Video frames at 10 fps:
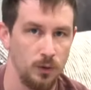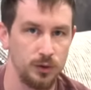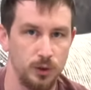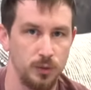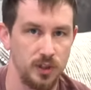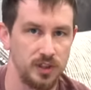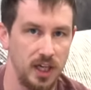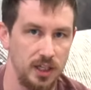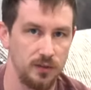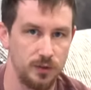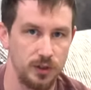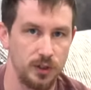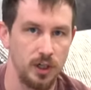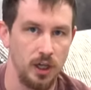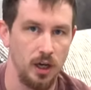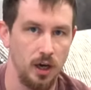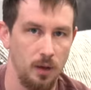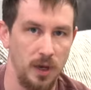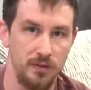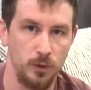We're super excited for
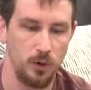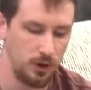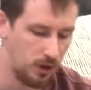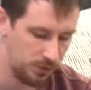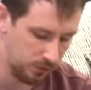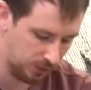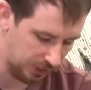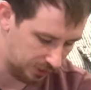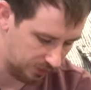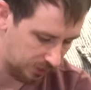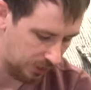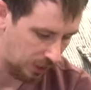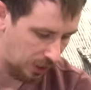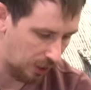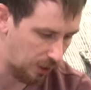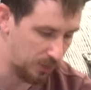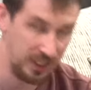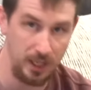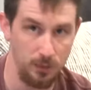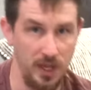everyone on the list.
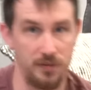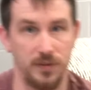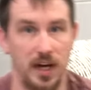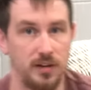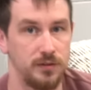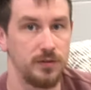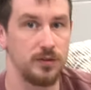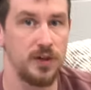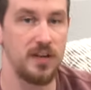Again, we have 5